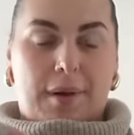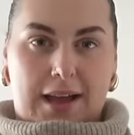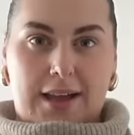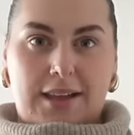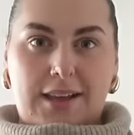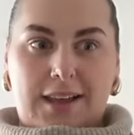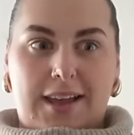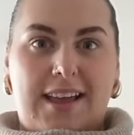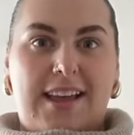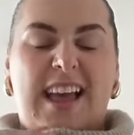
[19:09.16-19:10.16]
buy
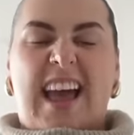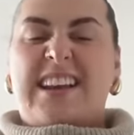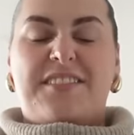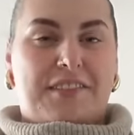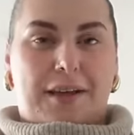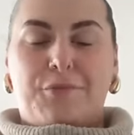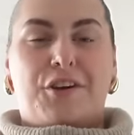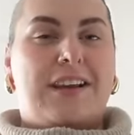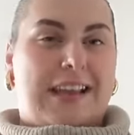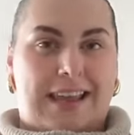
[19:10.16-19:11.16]
anything I'm not
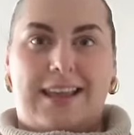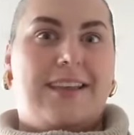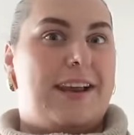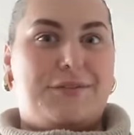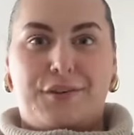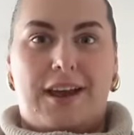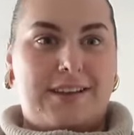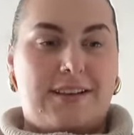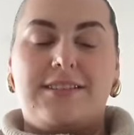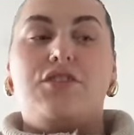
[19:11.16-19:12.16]
going to eat in the next few
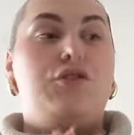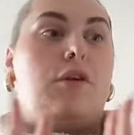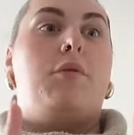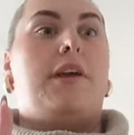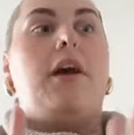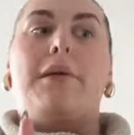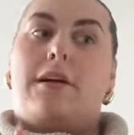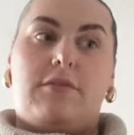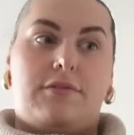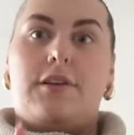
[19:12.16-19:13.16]
days because I do not want it going
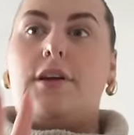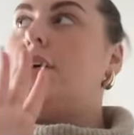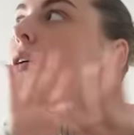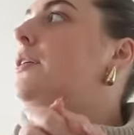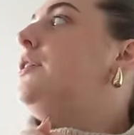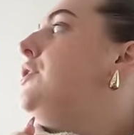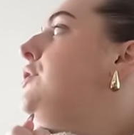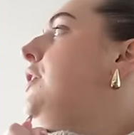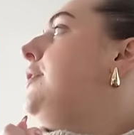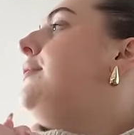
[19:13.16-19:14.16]
off.
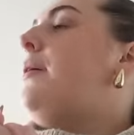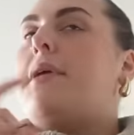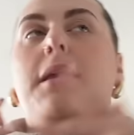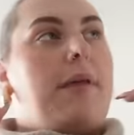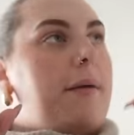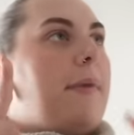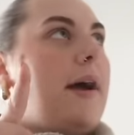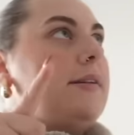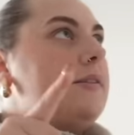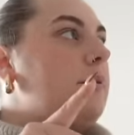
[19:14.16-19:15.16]
So I will keep that in
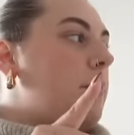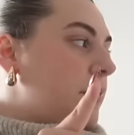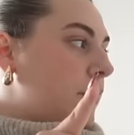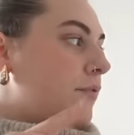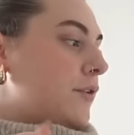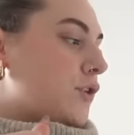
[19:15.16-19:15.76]
mind when we do the food